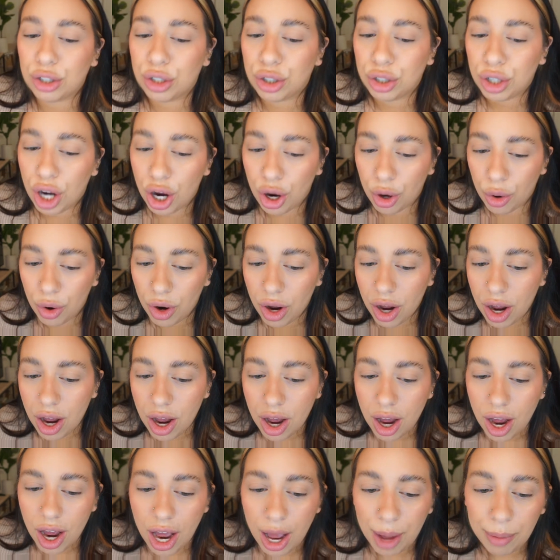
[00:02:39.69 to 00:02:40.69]
So
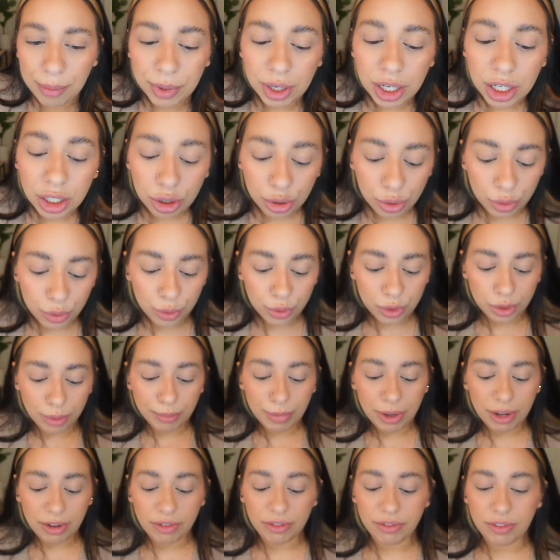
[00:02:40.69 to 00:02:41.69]
I'm going to use
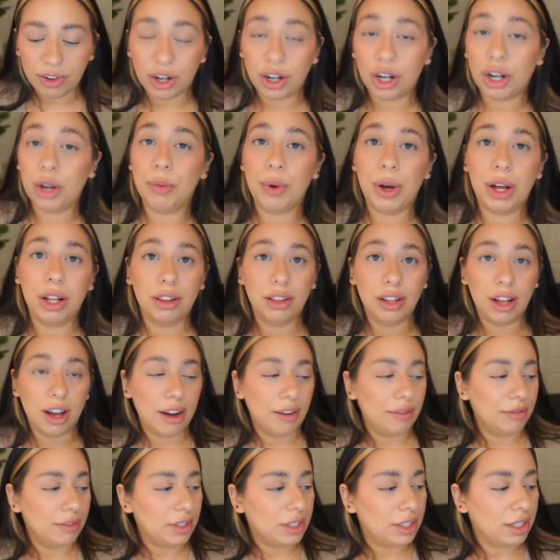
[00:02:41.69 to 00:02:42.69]
my very well
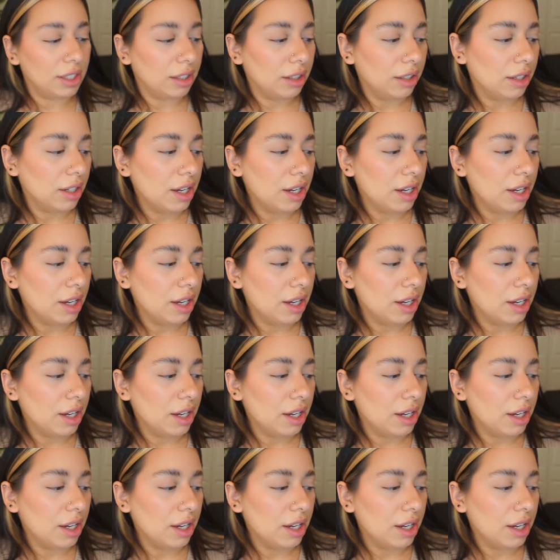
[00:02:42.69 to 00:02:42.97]
loved